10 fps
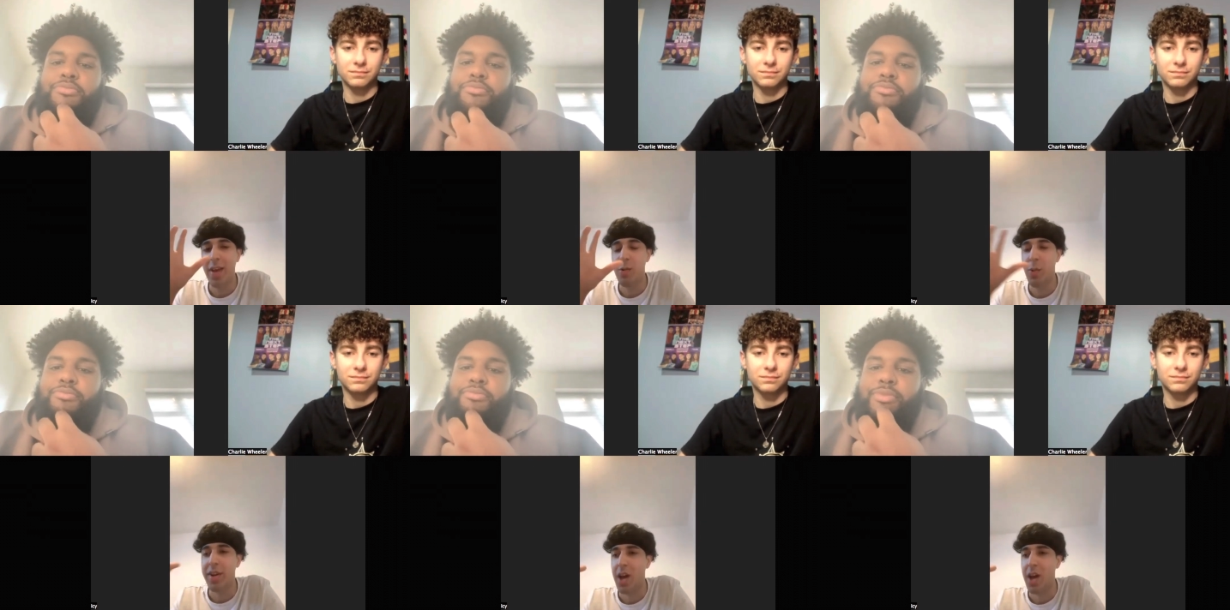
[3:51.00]

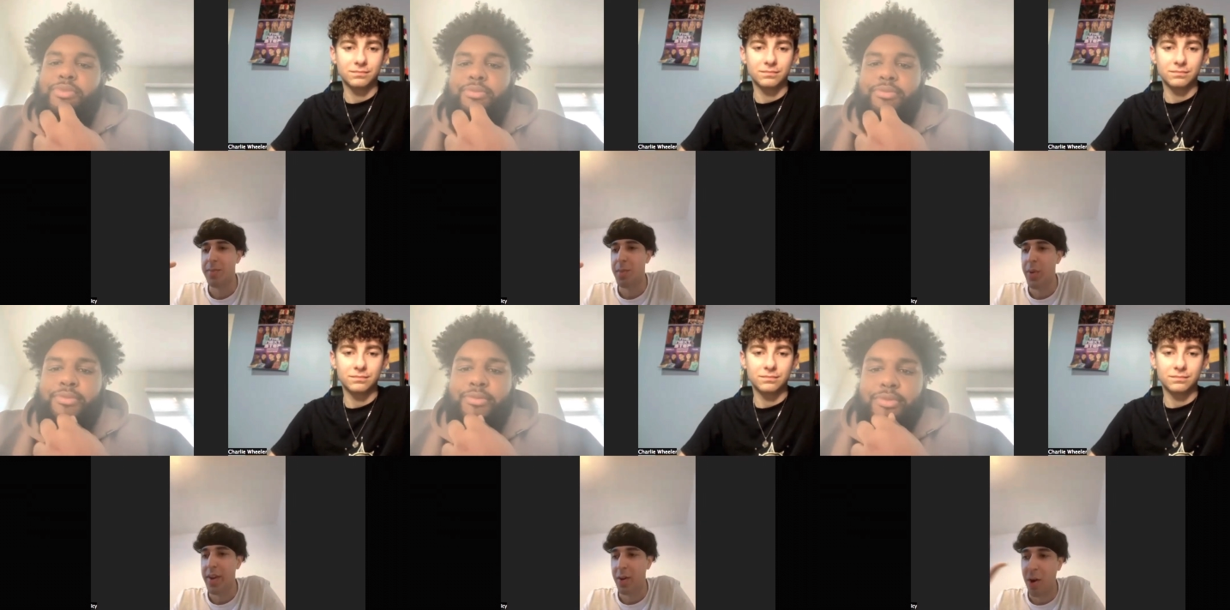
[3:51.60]
Speaker 1: day we weren't nervous,
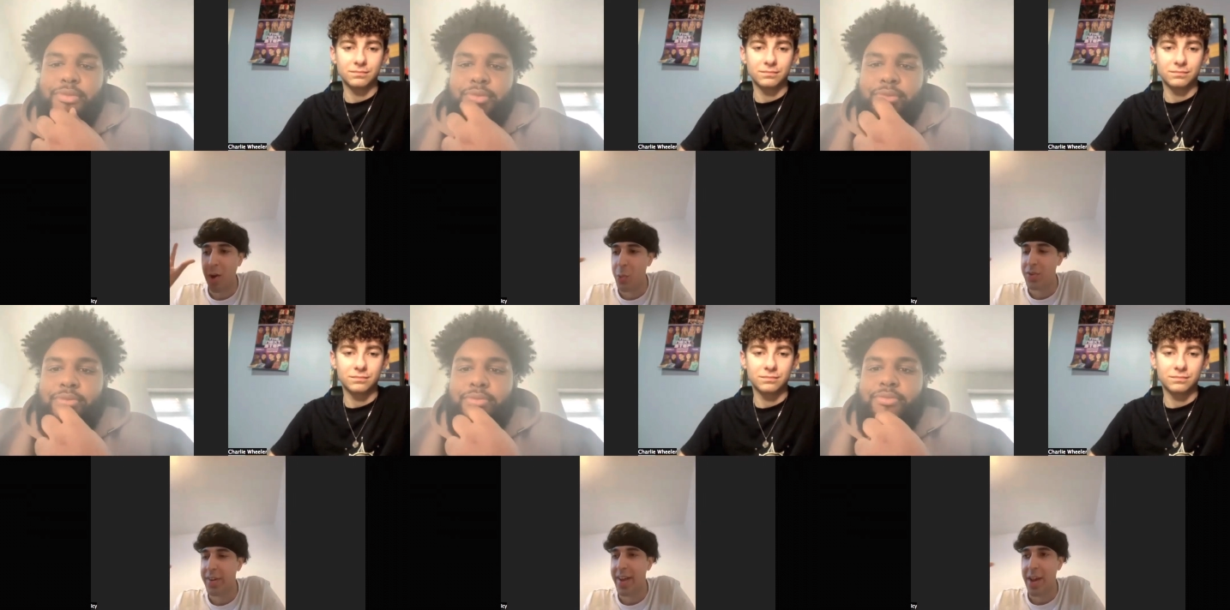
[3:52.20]
but when it got
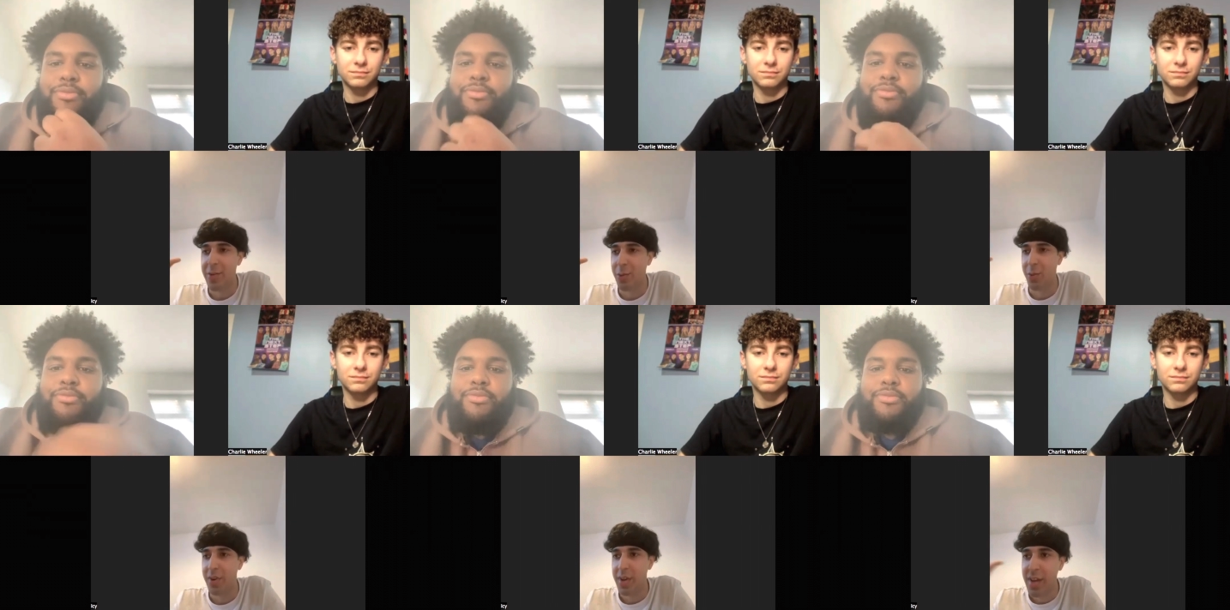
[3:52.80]
close to the
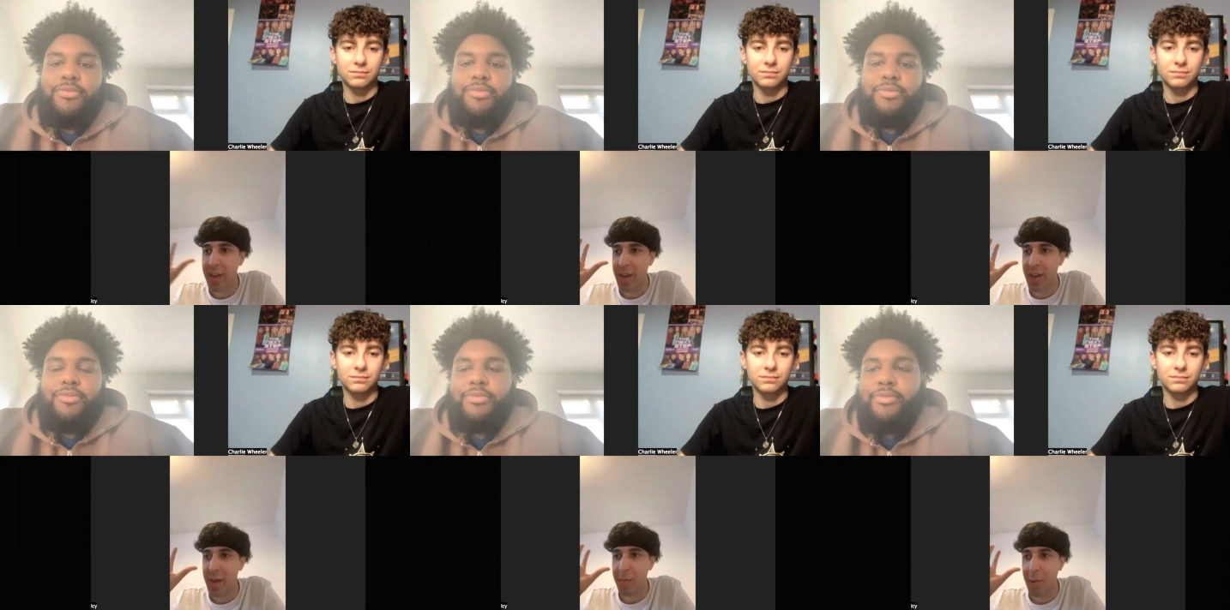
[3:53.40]
actual
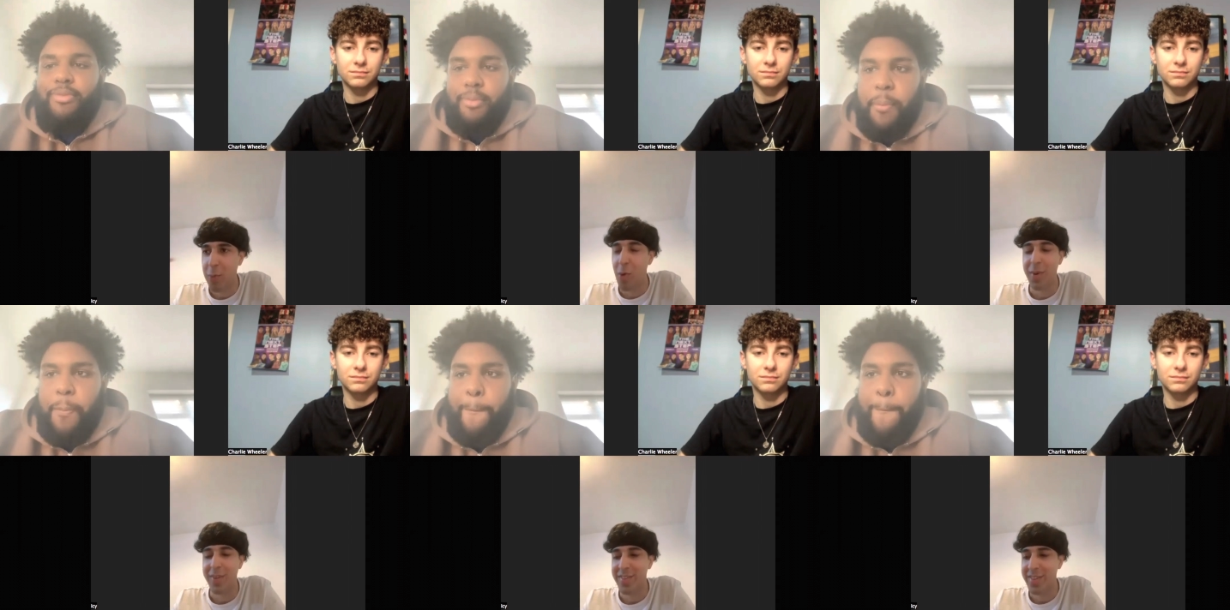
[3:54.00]

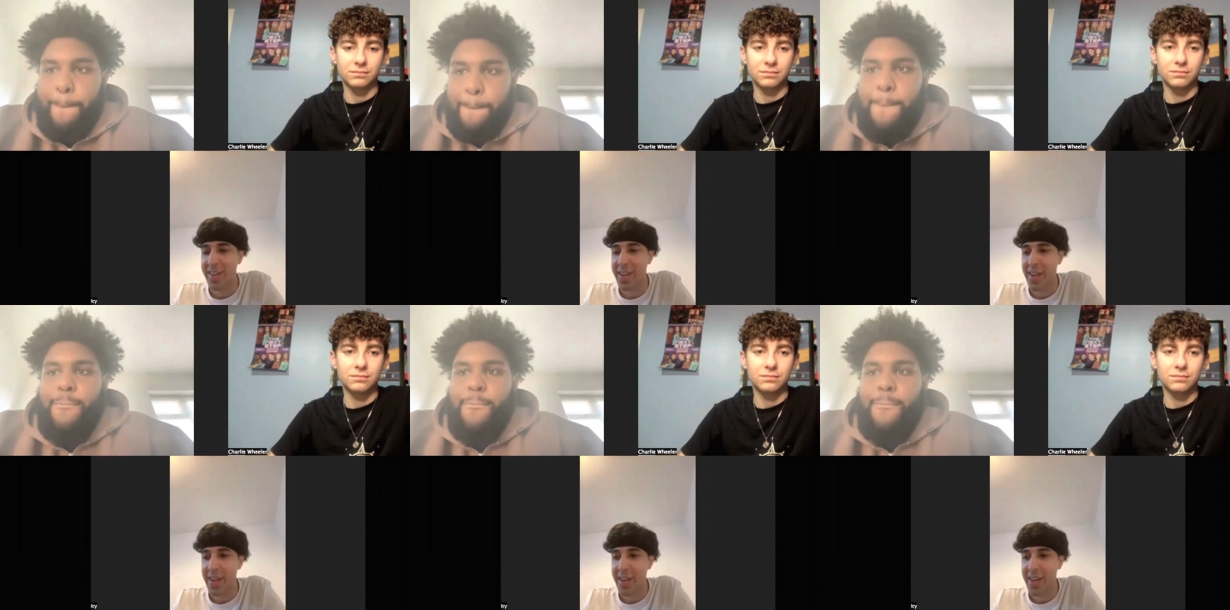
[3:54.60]
performance,